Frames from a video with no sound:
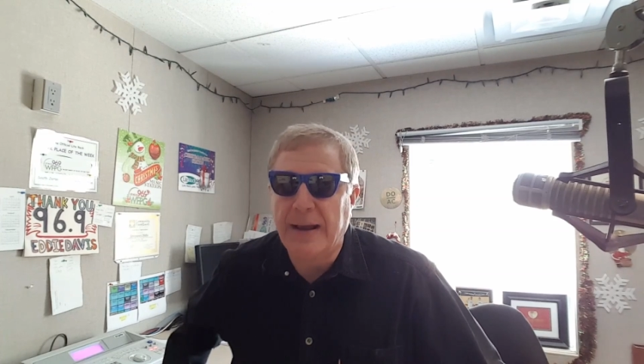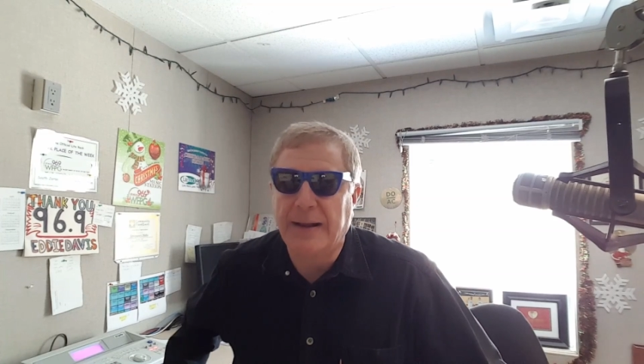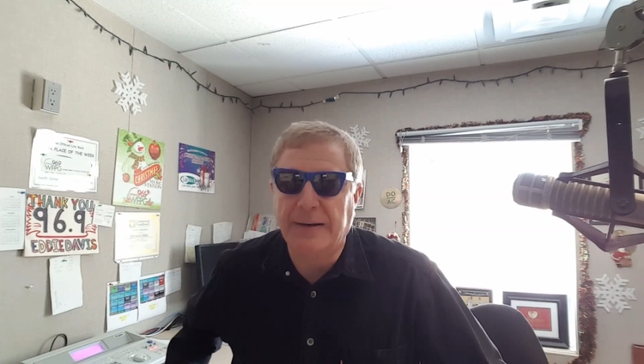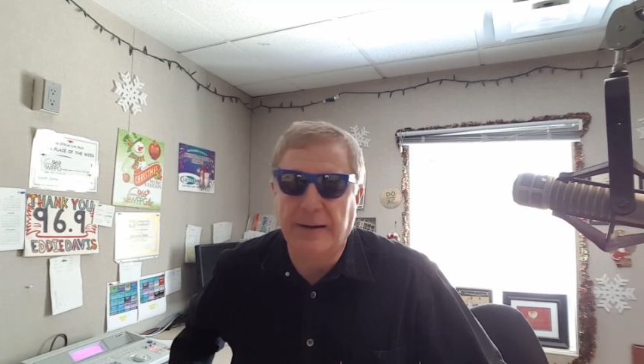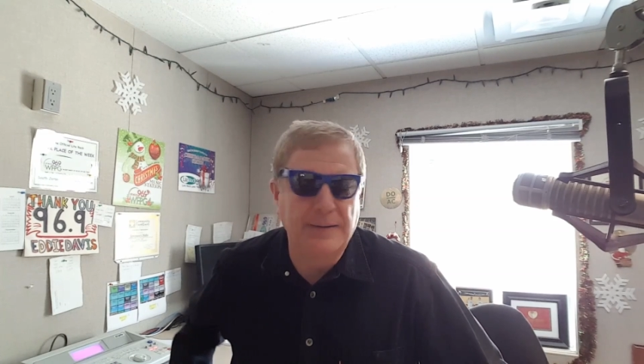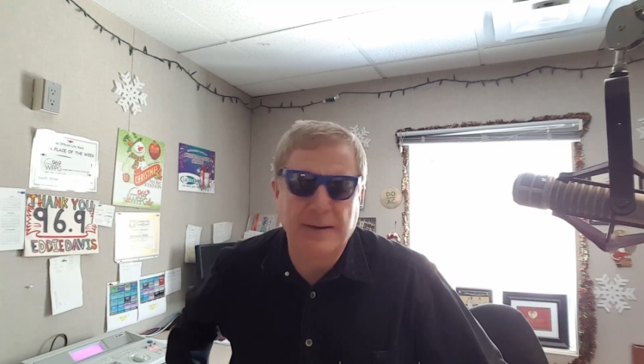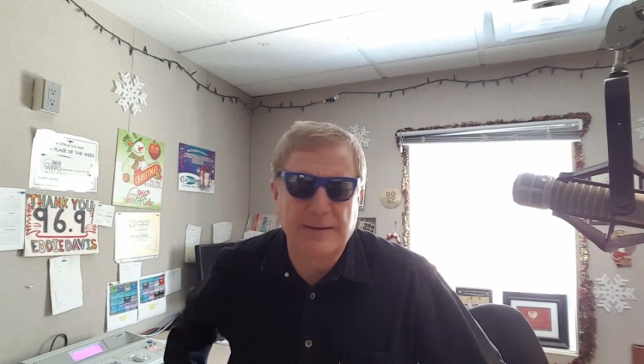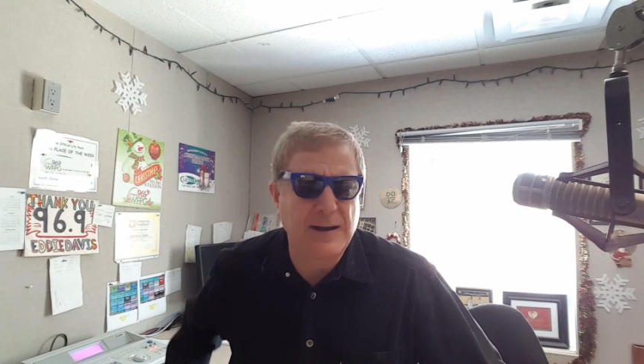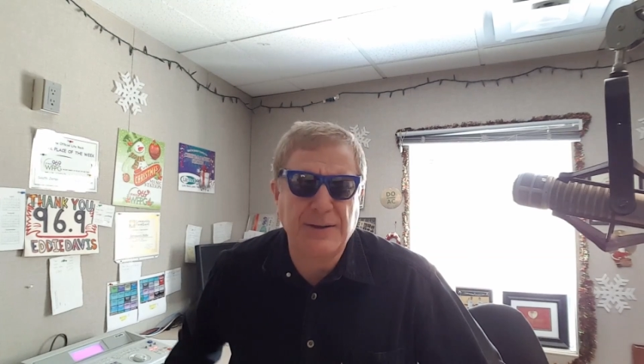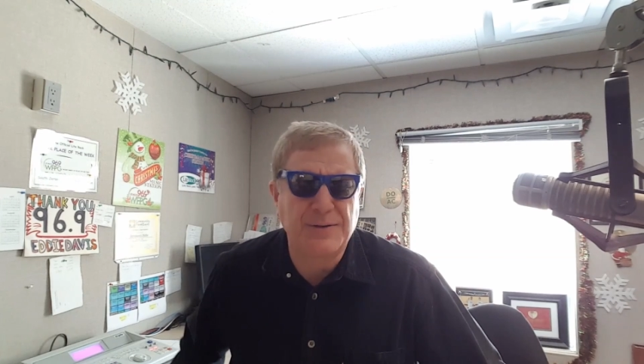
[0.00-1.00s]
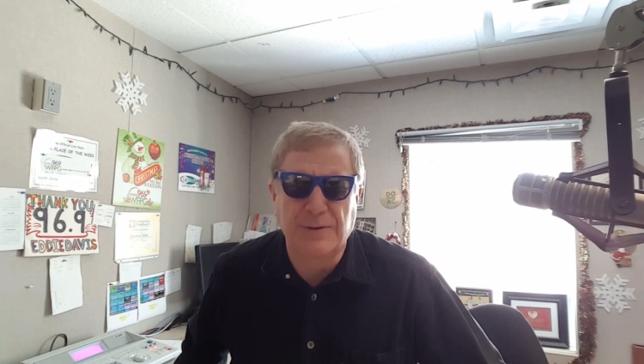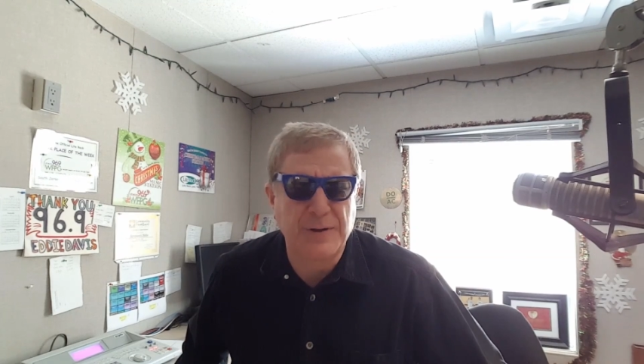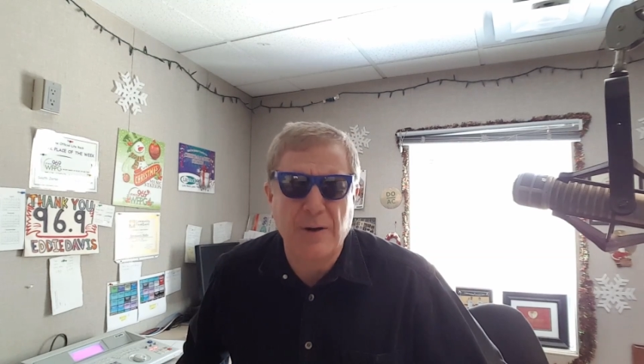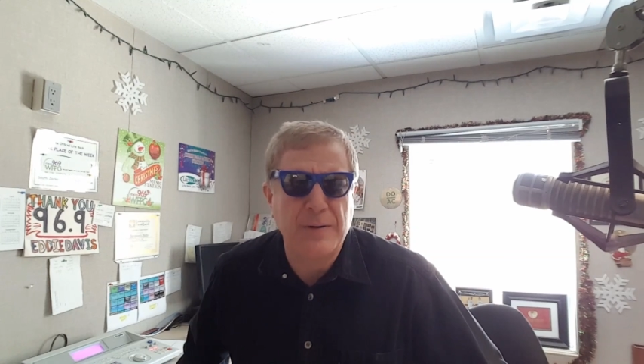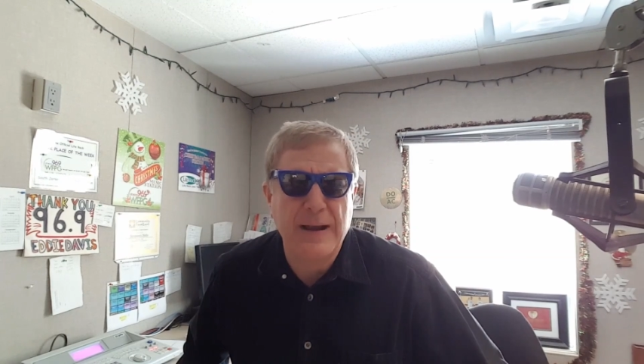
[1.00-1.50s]
and uh, the, cuts their
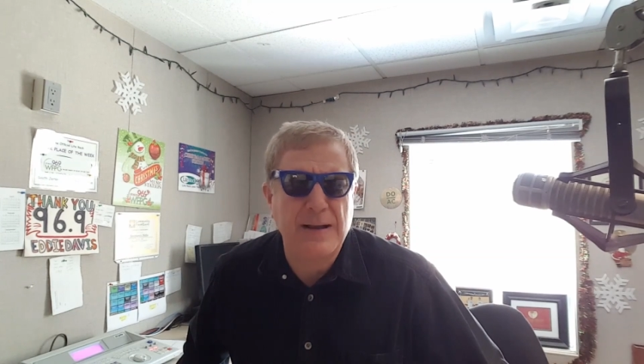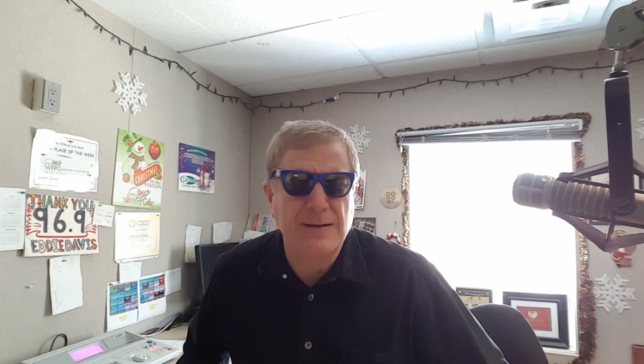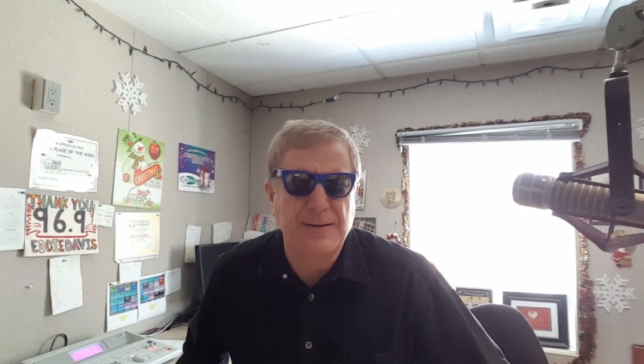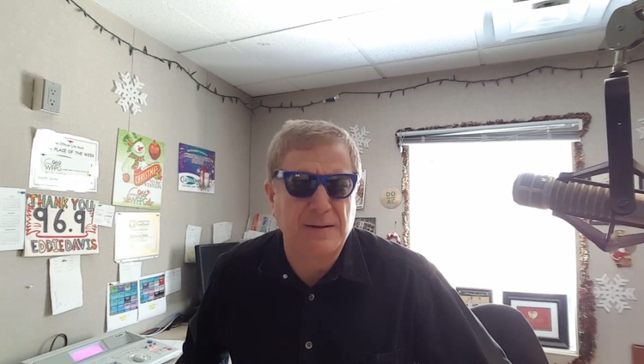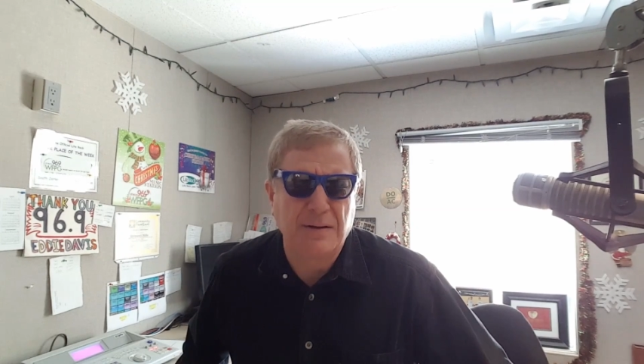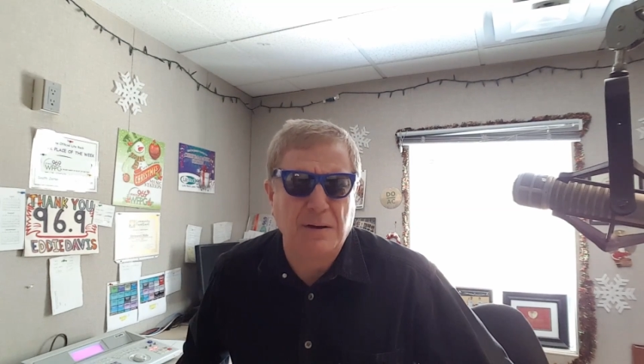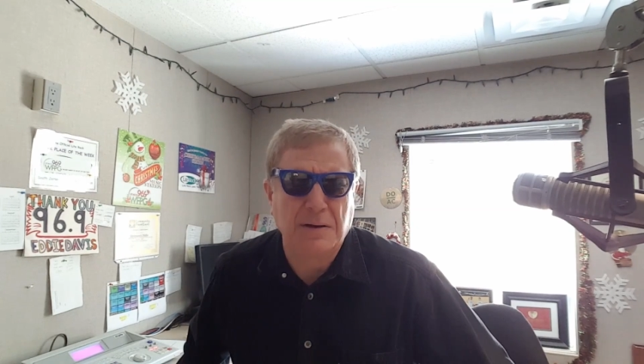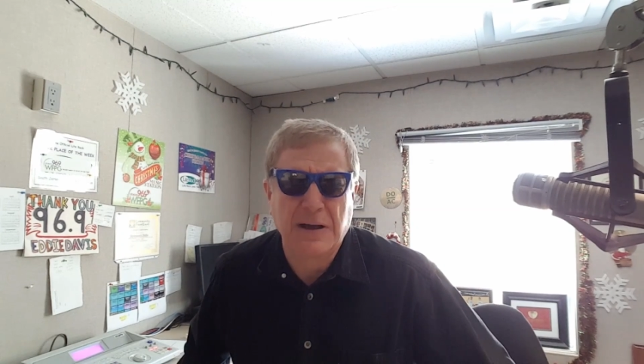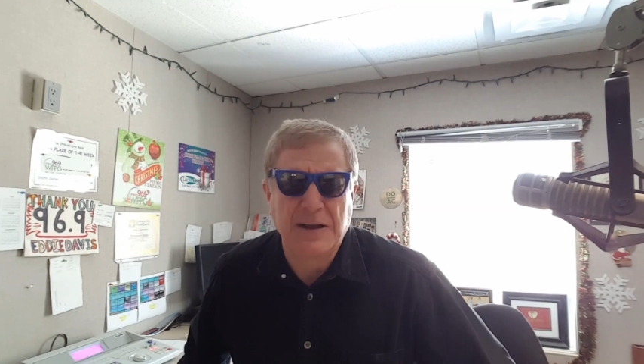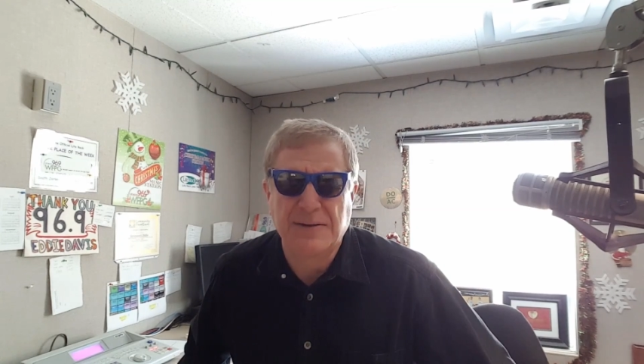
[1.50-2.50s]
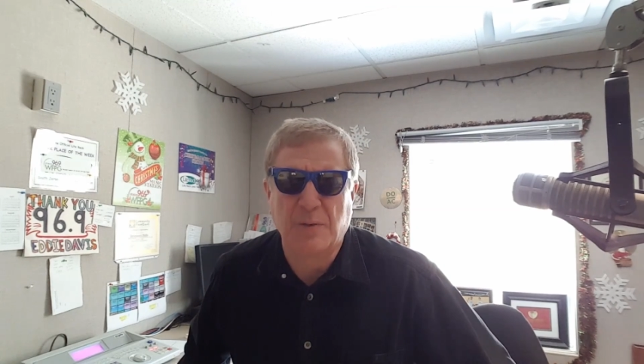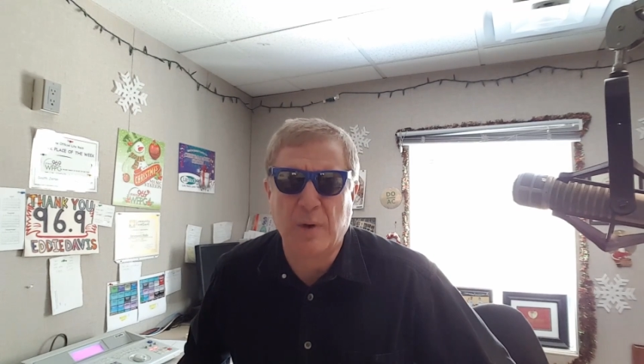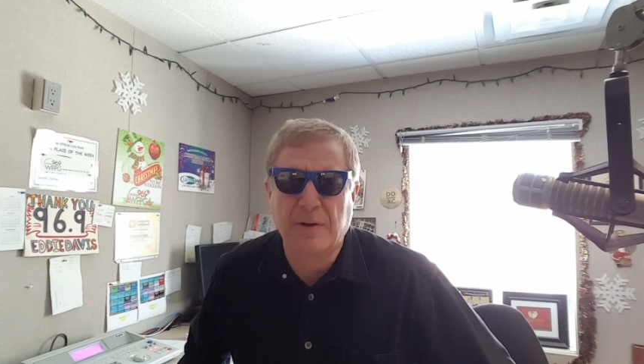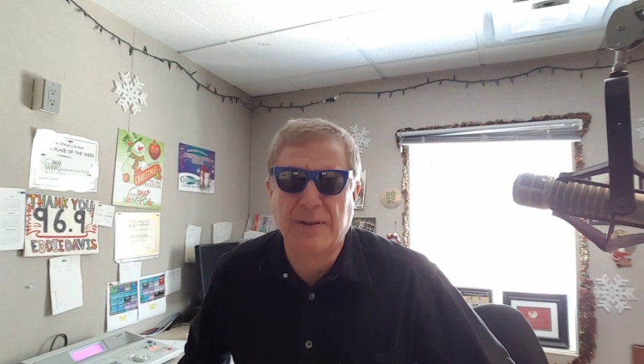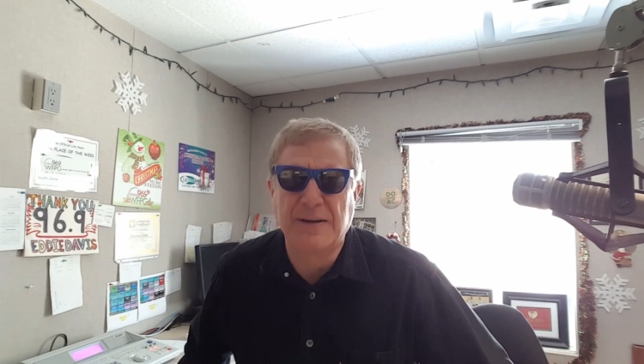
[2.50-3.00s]
toenails and all kinds of
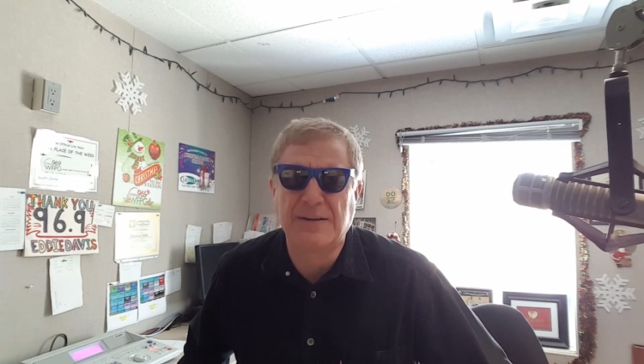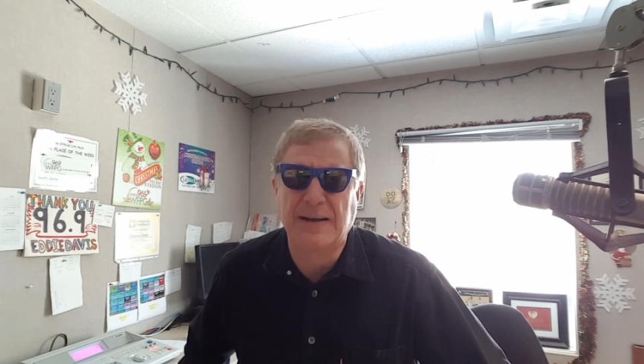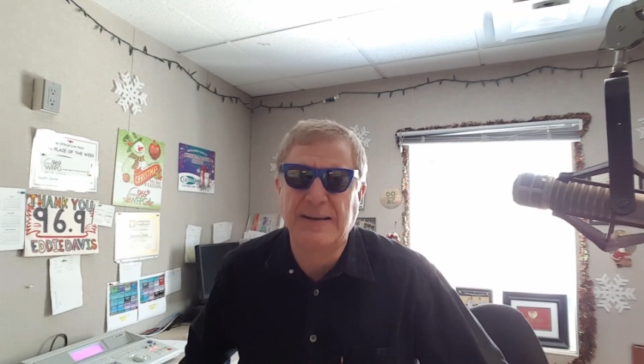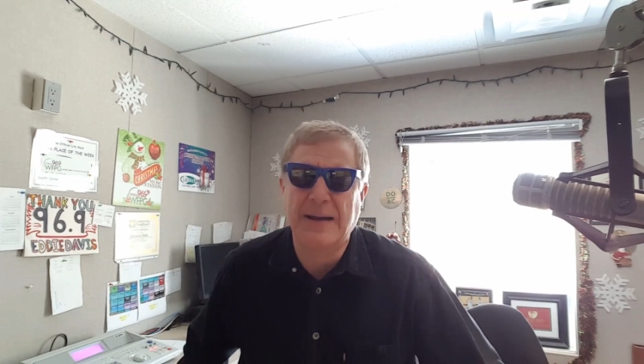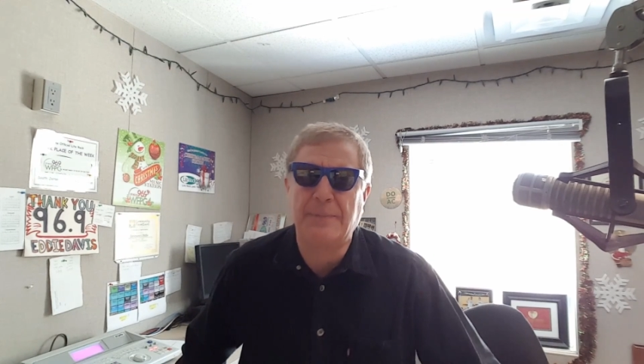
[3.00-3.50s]
weird things like that.